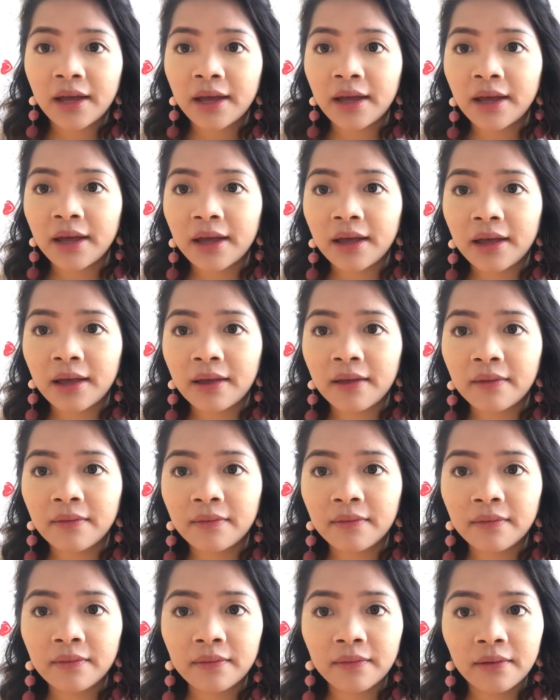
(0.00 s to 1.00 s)

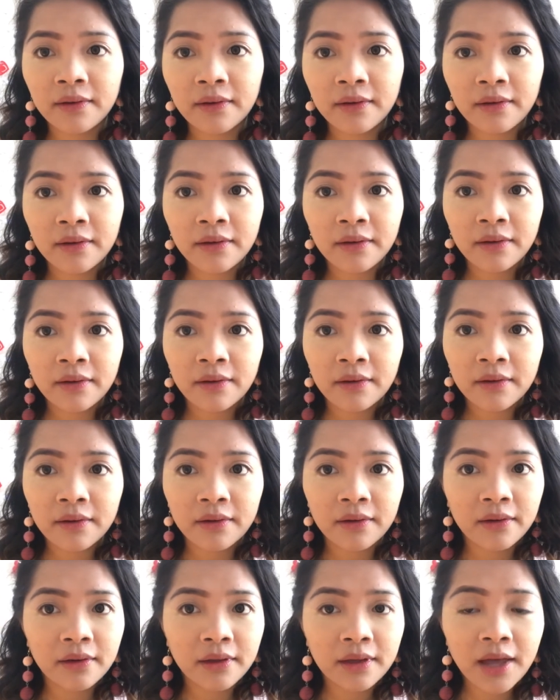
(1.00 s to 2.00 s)
And
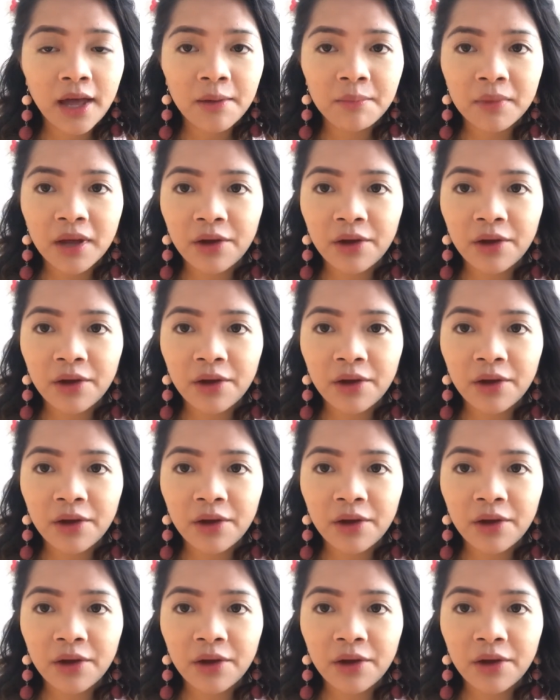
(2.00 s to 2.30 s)
yeah,